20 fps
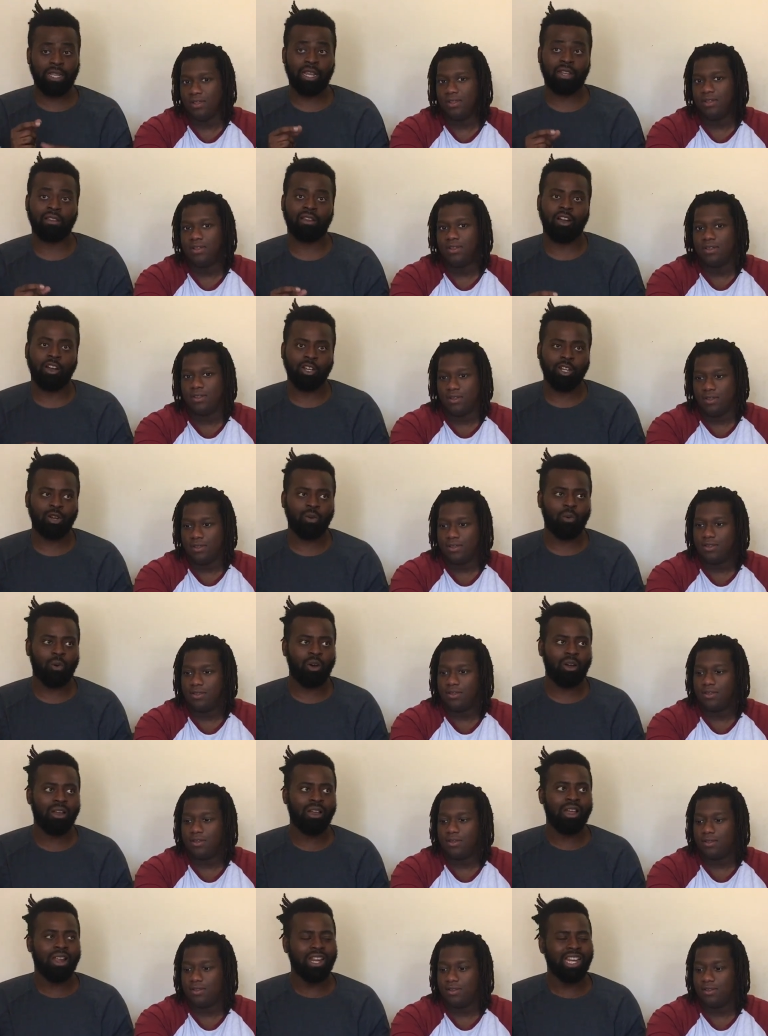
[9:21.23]
Speaker 1: saying, oh you know
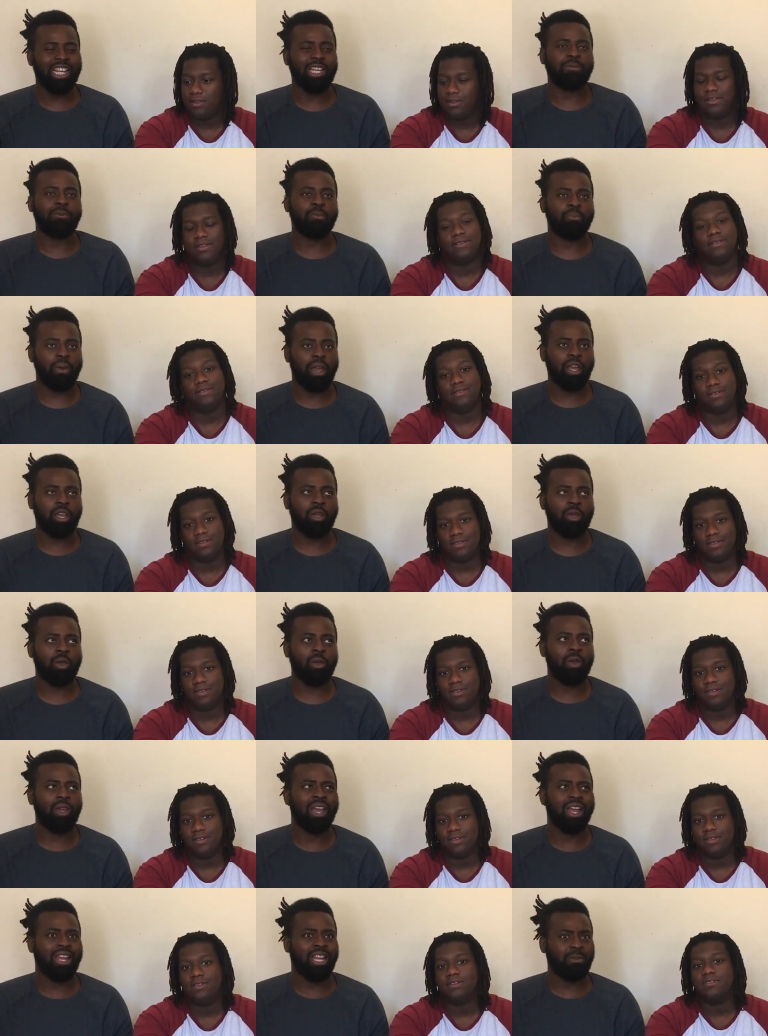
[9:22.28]
what, let's be bare
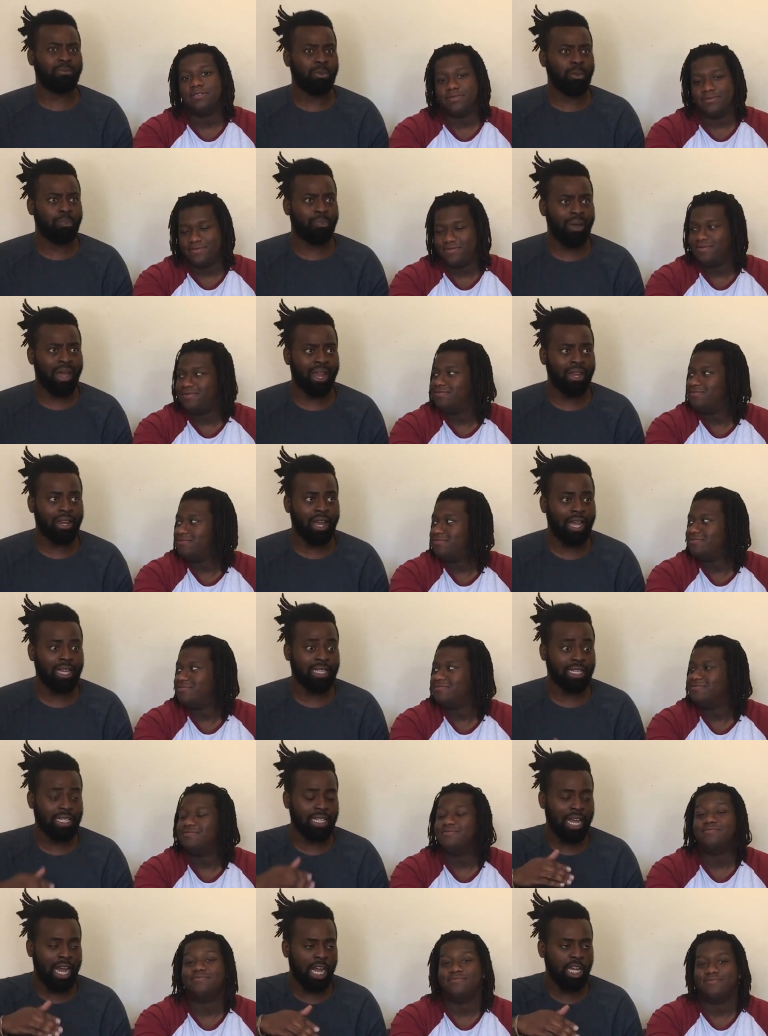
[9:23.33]
cute, let's be bare nice,
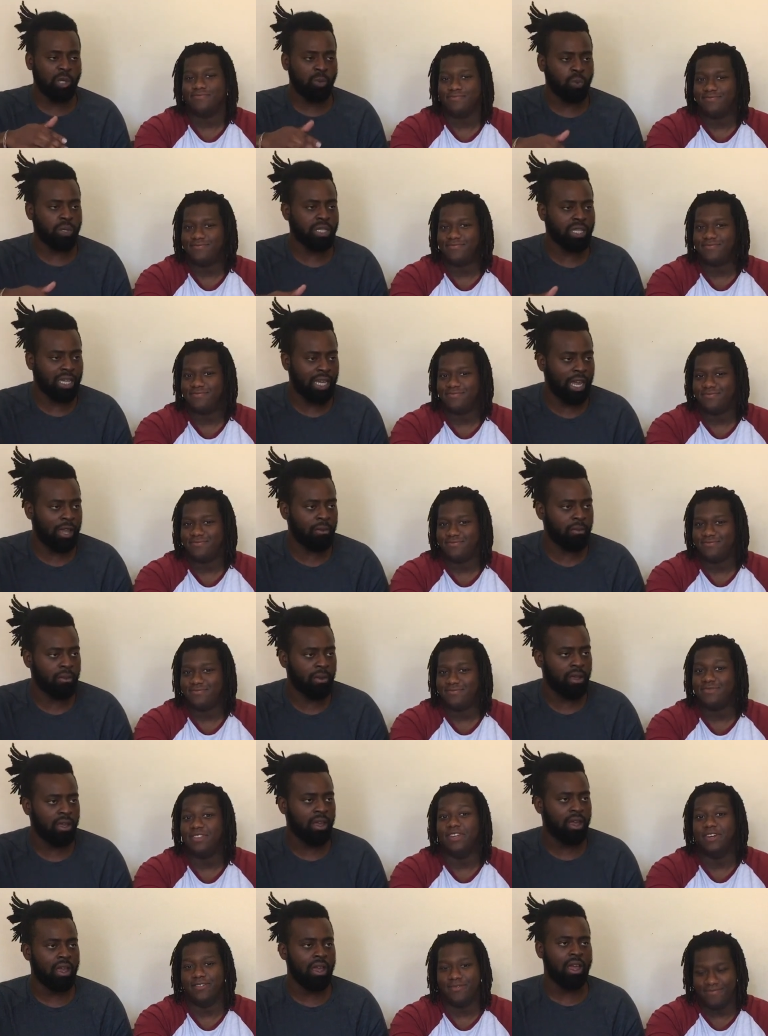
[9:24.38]
it's how you win the game.
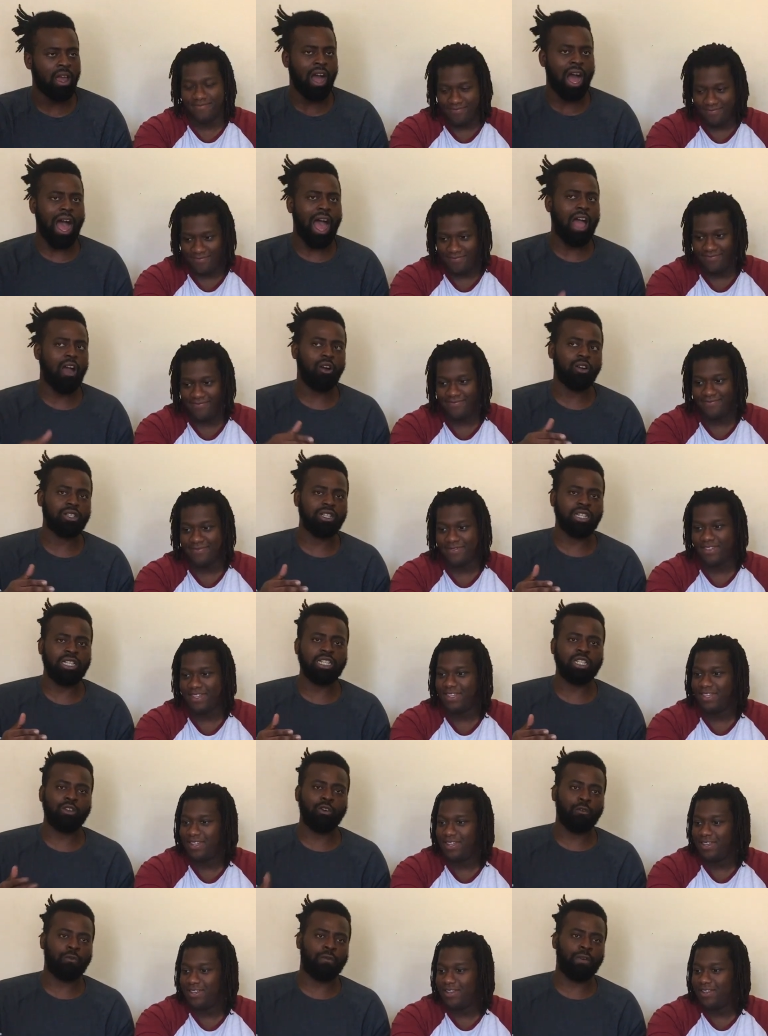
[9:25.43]
Yeah. I
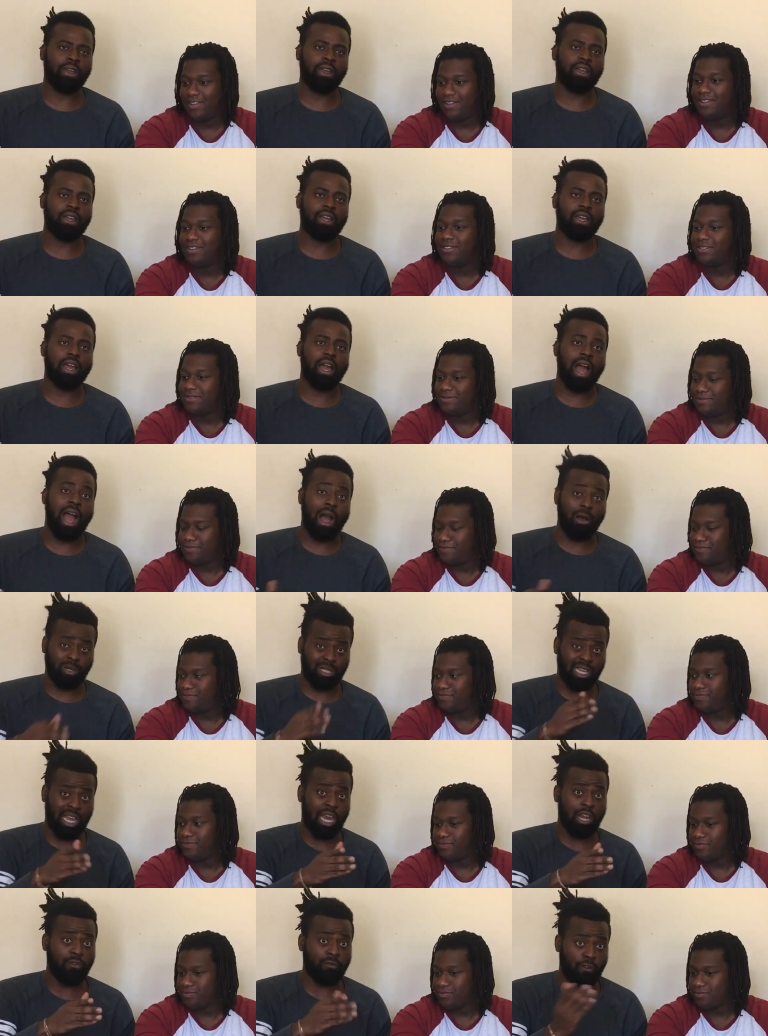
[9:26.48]
honestly don't think
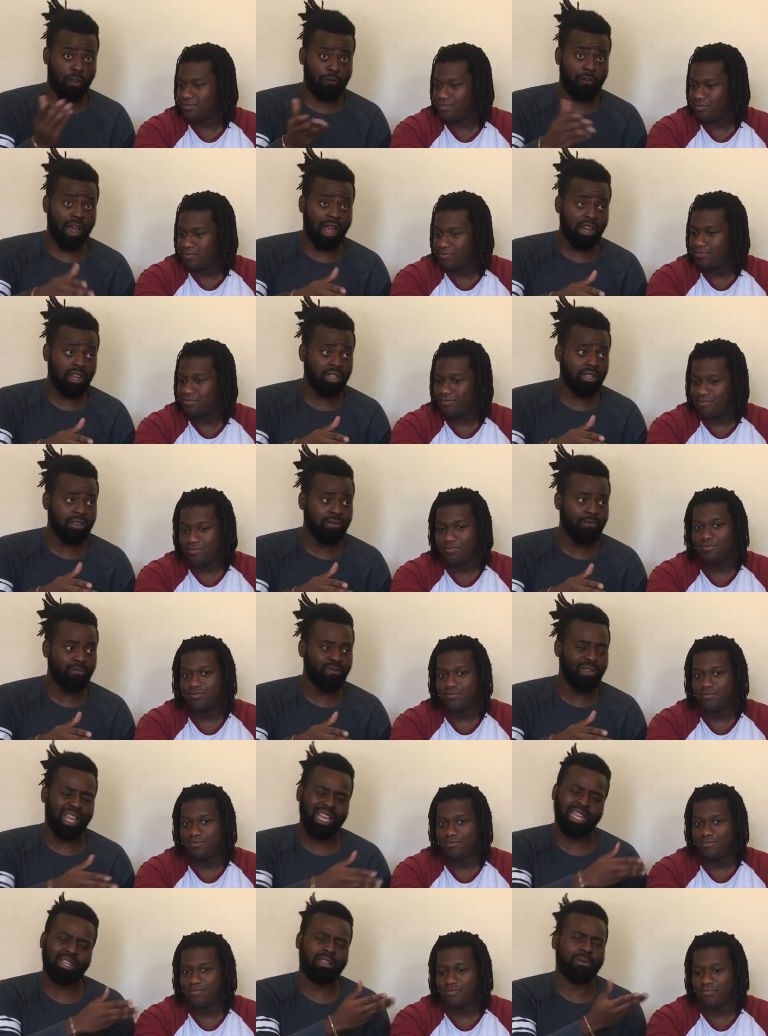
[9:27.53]
outside of Love Island,
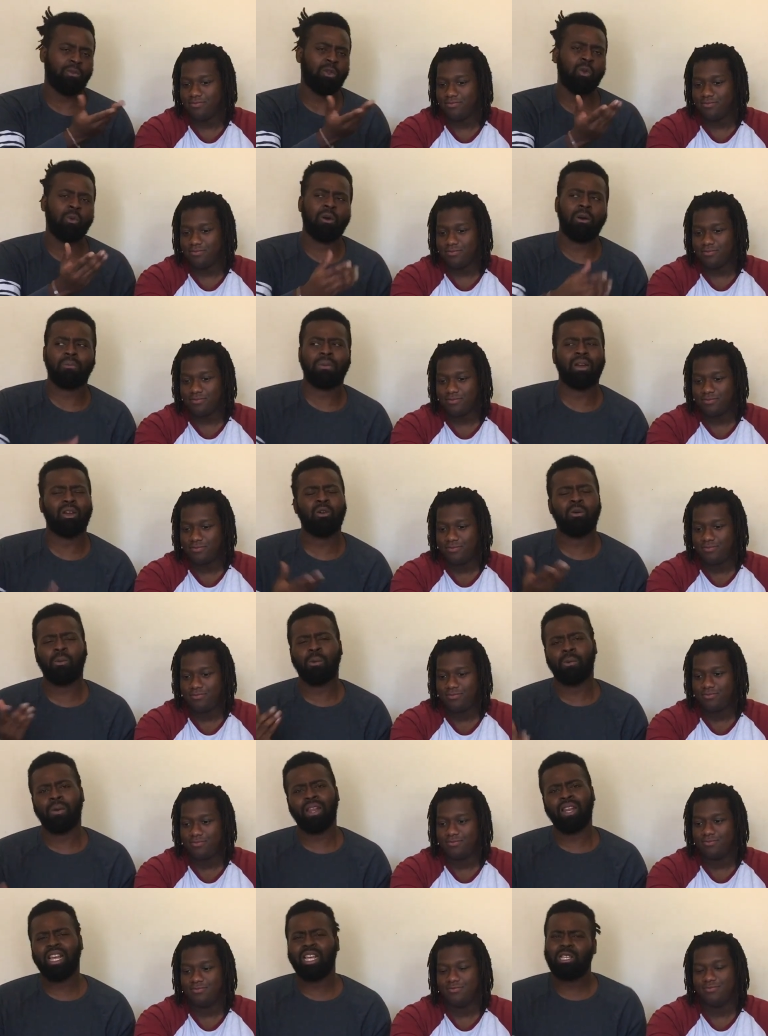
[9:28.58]
that's happened too two are come
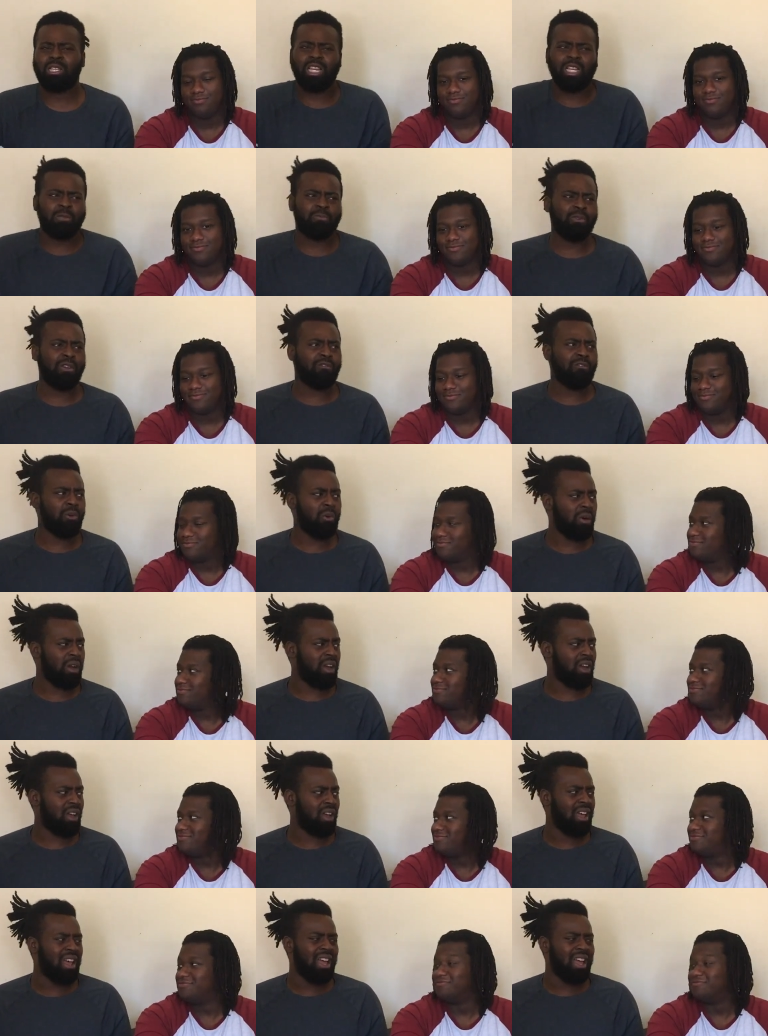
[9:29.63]
on, man. Let's, let's be real here.